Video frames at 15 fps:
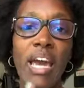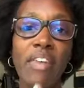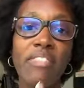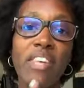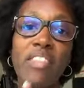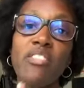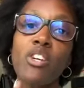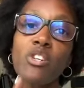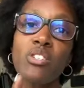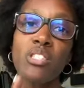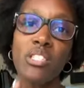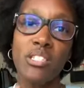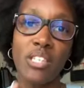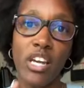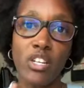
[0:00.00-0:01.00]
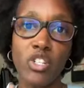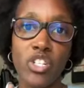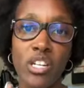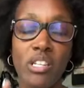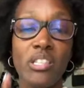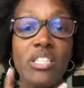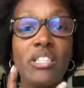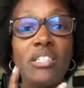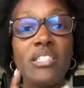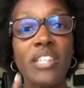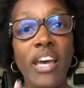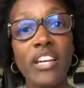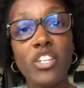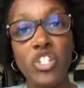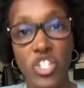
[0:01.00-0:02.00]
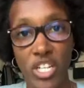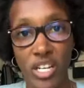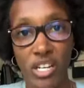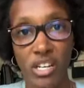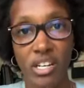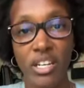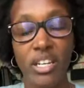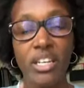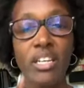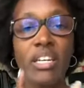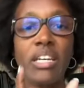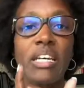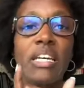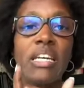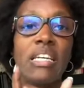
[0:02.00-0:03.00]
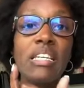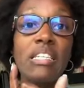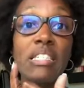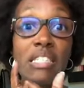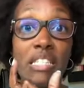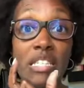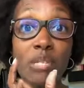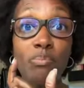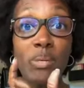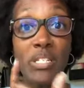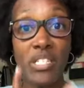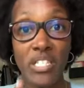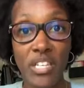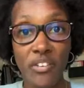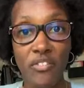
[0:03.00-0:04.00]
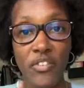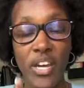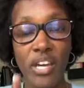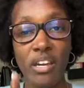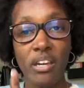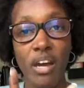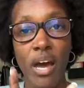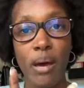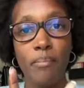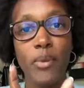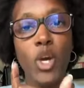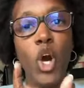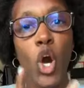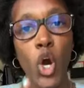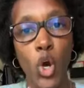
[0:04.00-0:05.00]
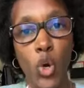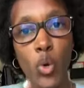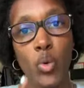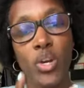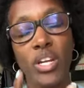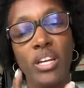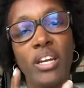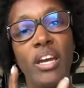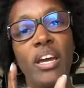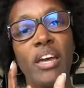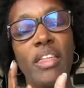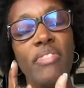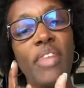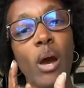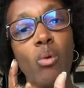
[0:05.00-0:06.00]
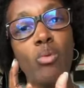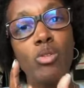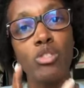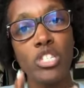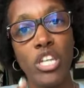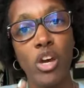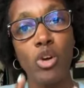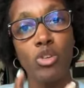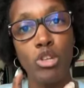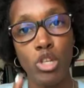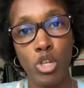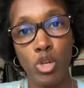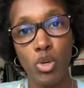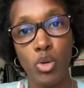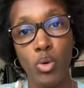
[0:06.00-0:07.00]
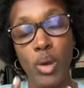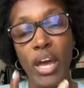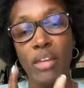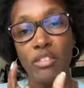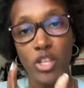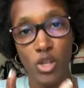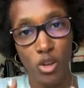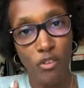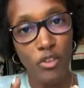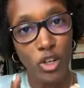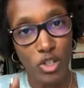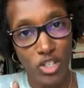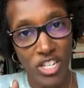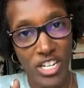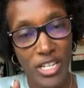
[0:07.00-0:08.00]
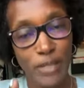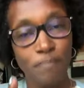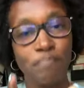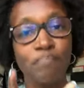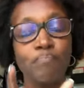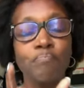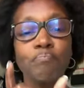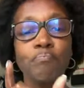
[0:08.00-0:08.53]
And then there's the section. The section is the specific code that will tell you and the university